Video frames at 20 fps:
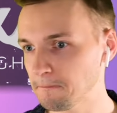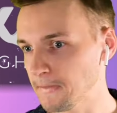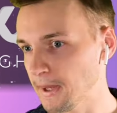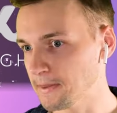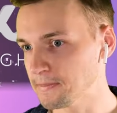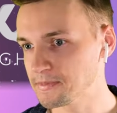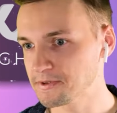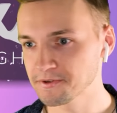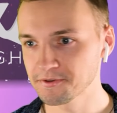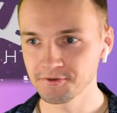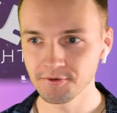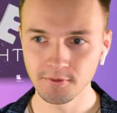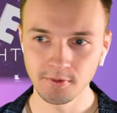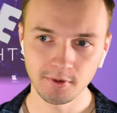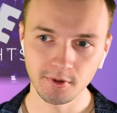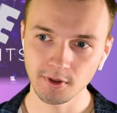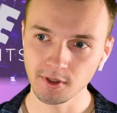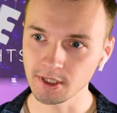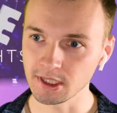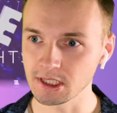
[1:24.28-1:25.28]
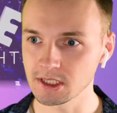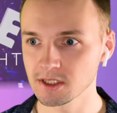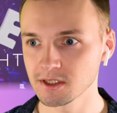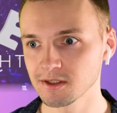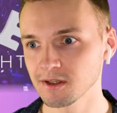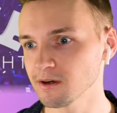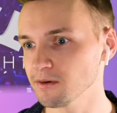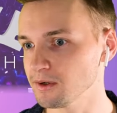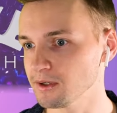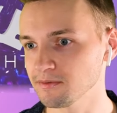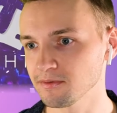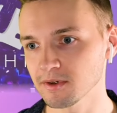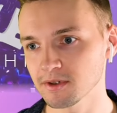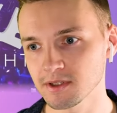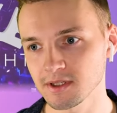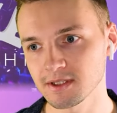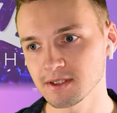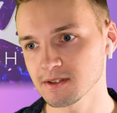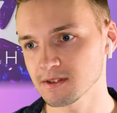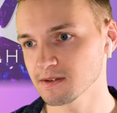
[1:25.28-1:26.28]
I'm strong on it, sorry for
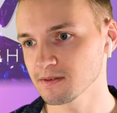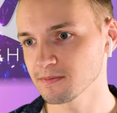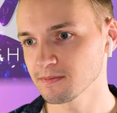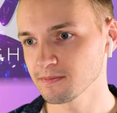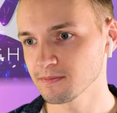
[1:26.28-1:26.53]
that.